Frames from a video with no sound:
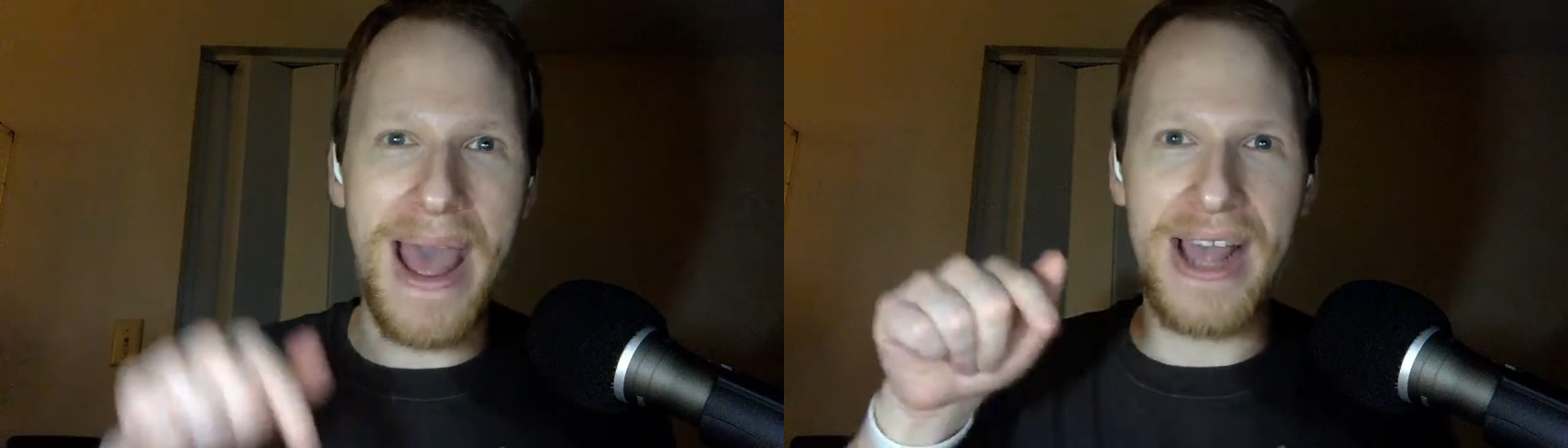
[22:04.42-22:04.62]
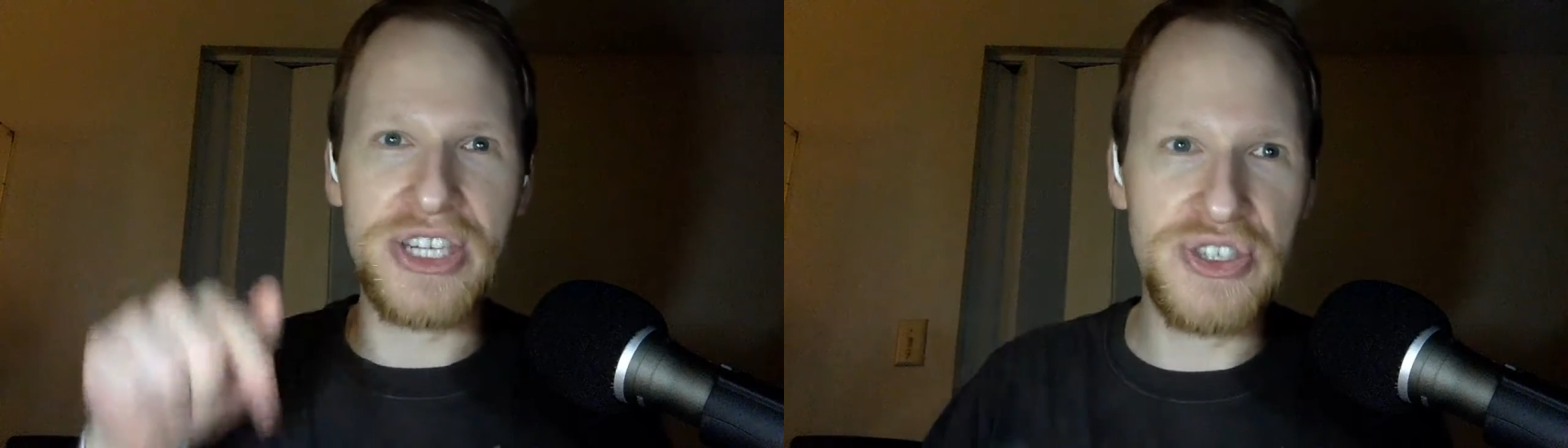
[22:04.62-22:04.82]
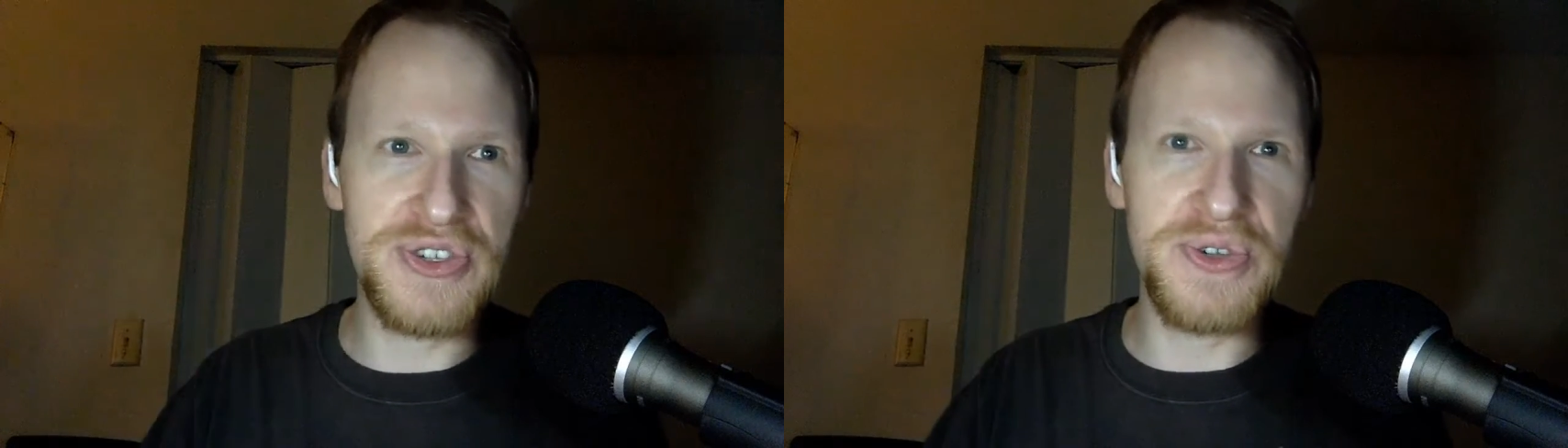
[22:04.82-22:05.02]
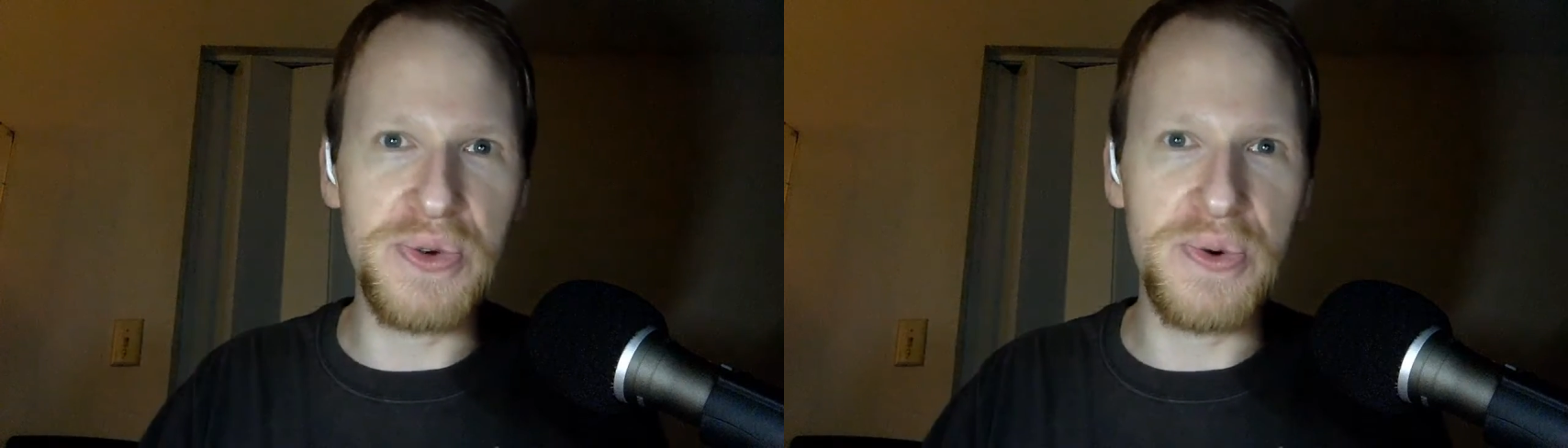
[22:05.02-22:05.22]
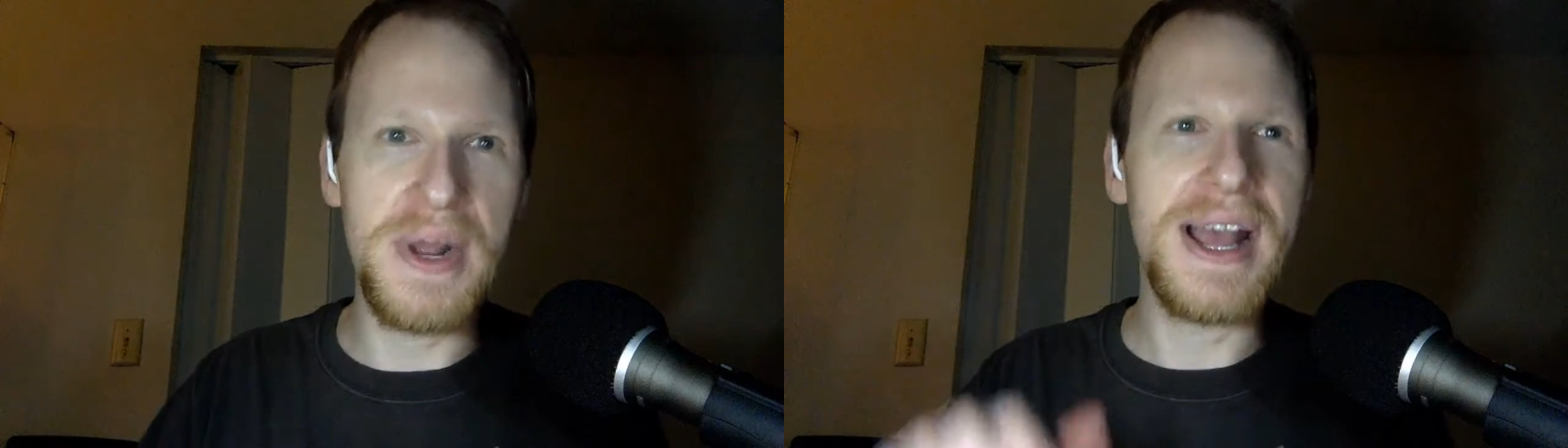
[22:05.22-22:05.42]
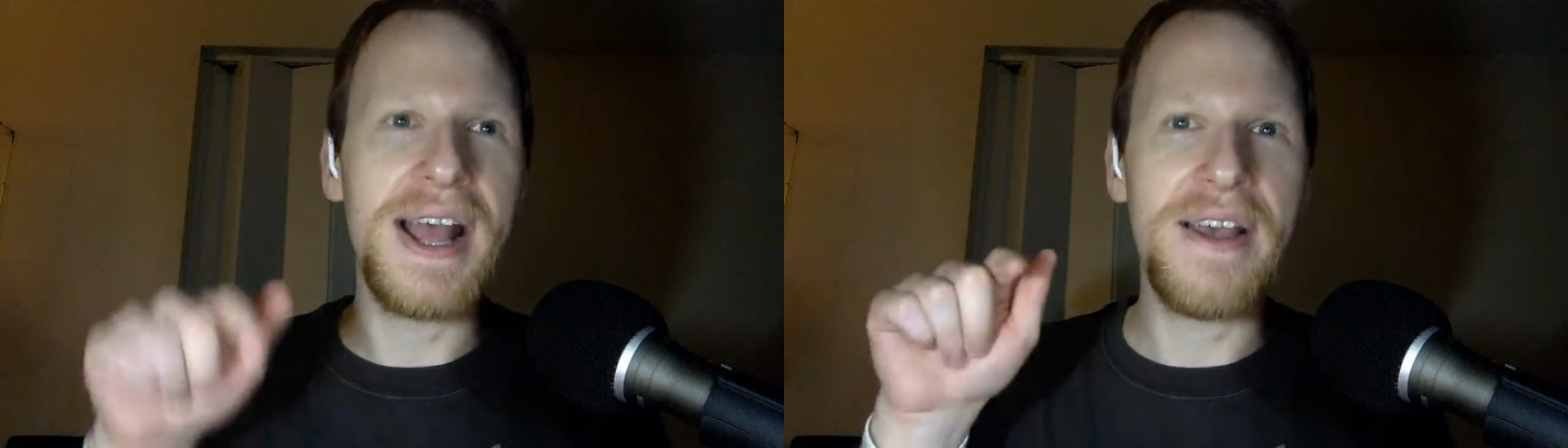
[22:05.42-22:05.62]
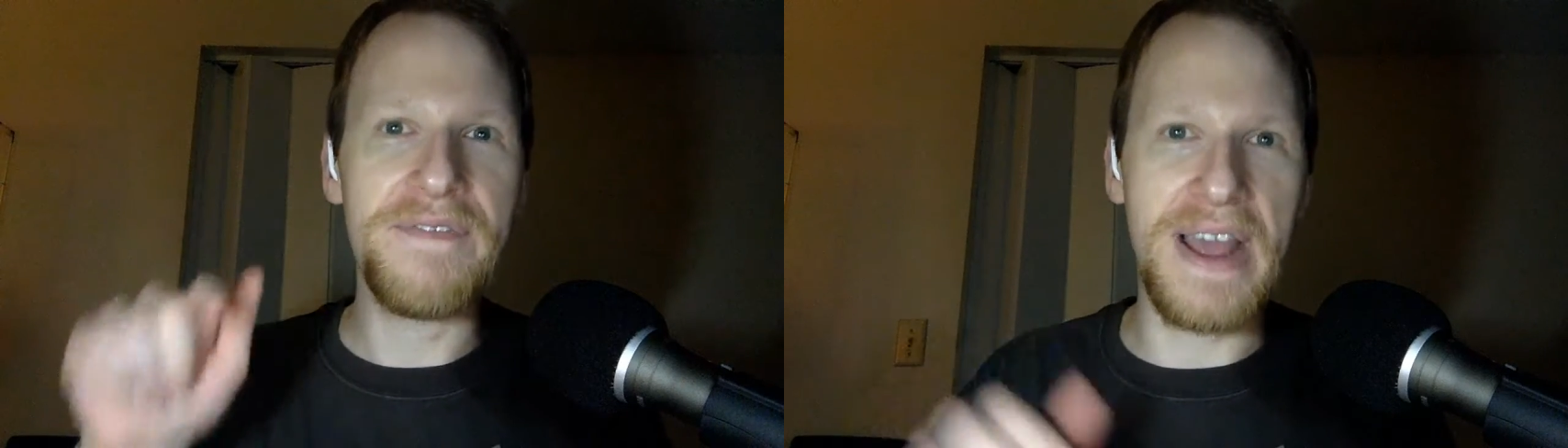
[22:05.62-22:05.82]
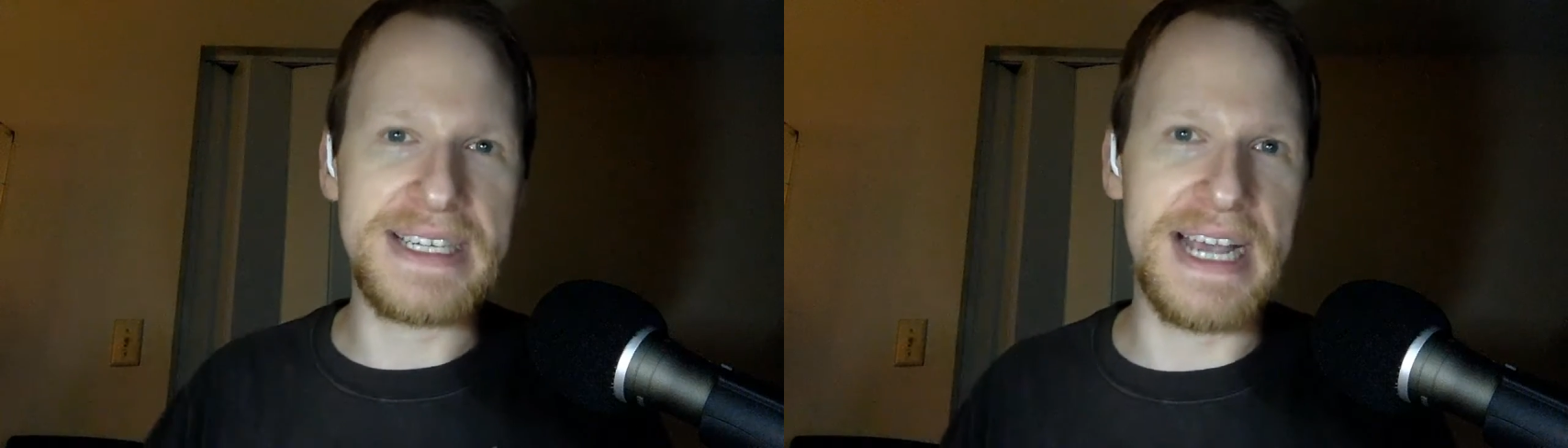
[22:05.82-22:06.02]
it back to
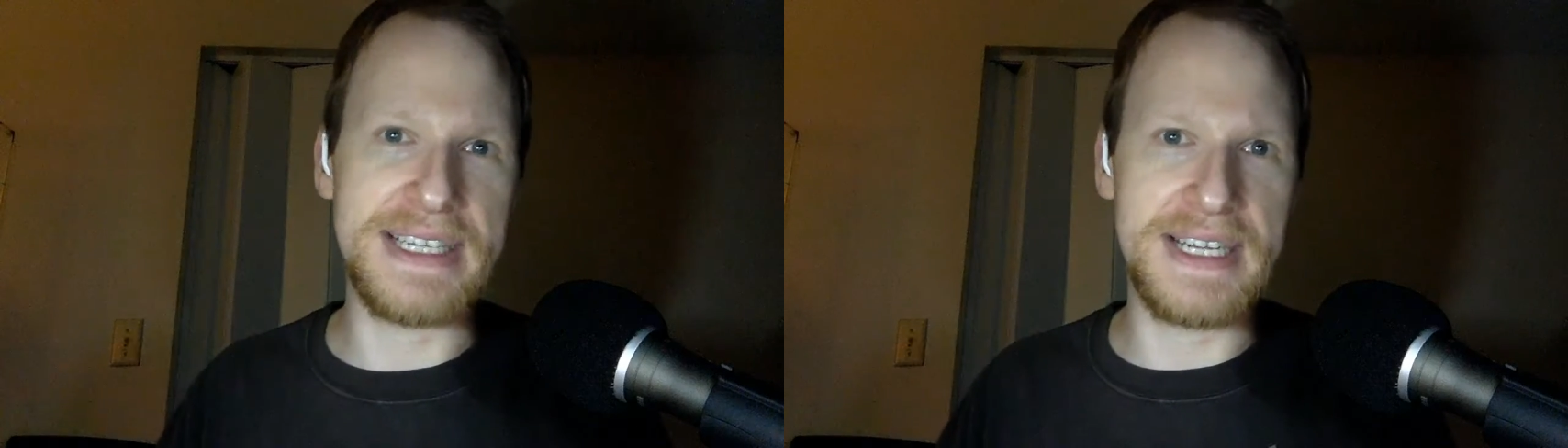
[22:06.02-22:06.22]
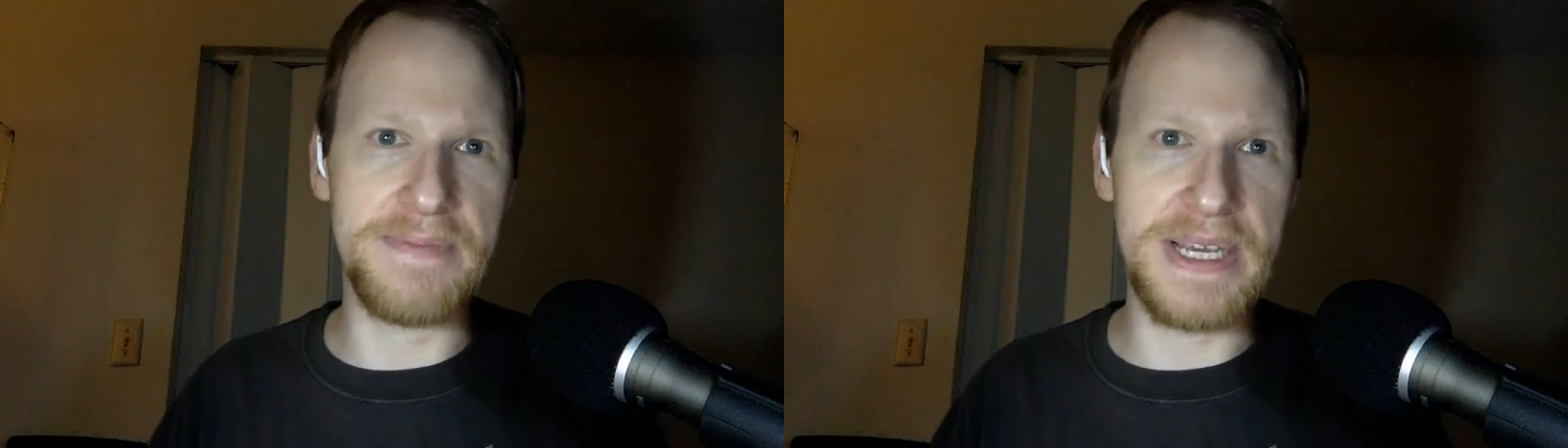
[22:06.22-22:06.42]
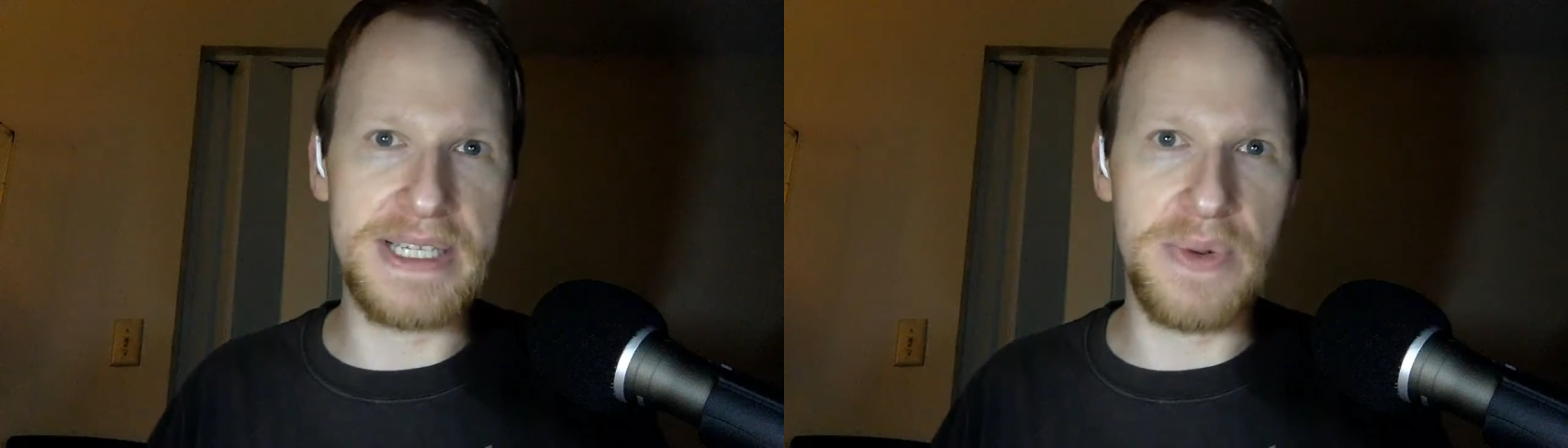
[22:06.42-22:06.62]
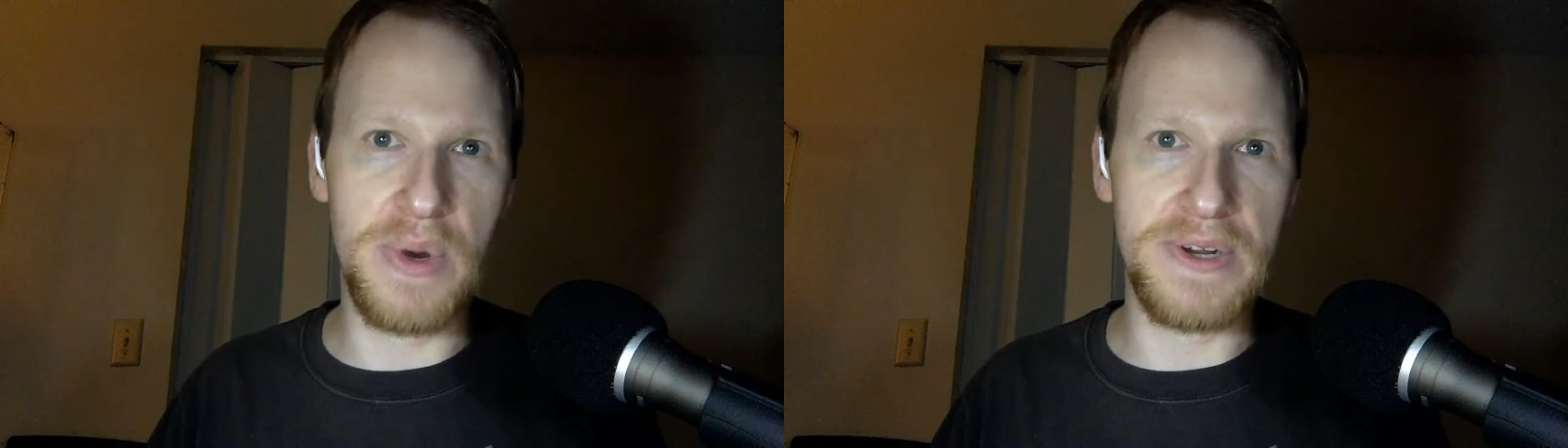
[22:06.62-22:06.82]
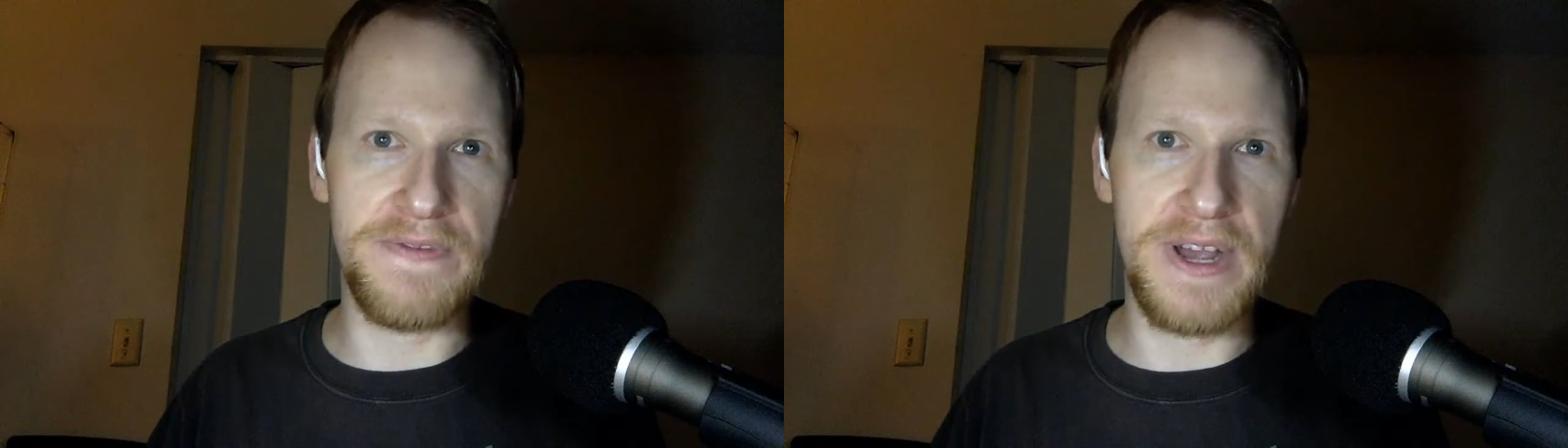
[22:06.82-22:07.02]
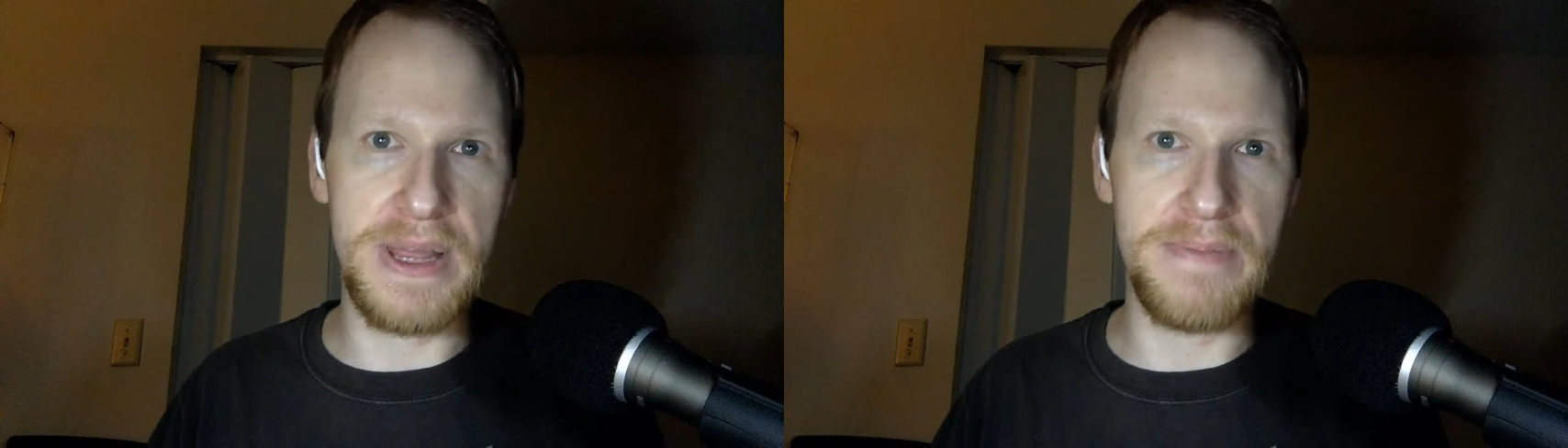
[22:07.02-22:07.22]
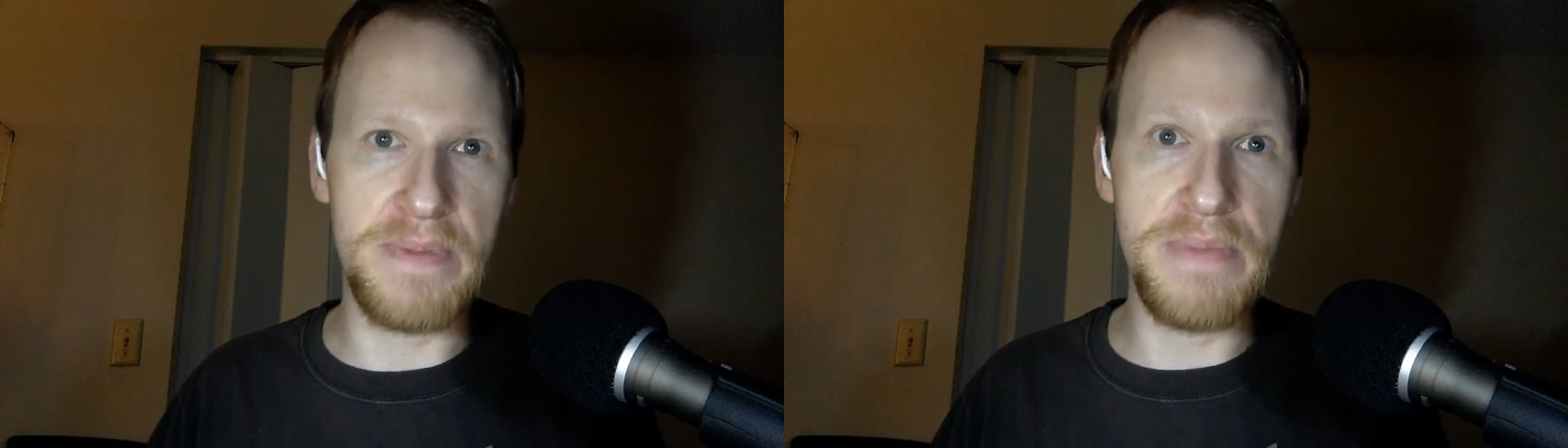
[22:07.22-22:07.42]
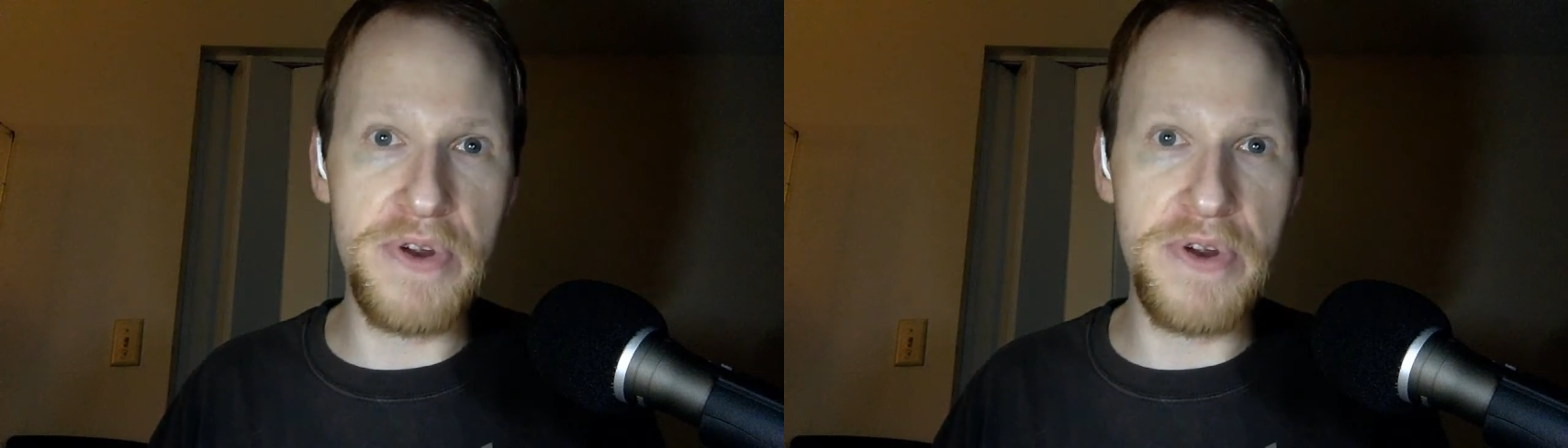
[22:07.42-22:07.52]
Fantastic Beasts and Where to Find Them,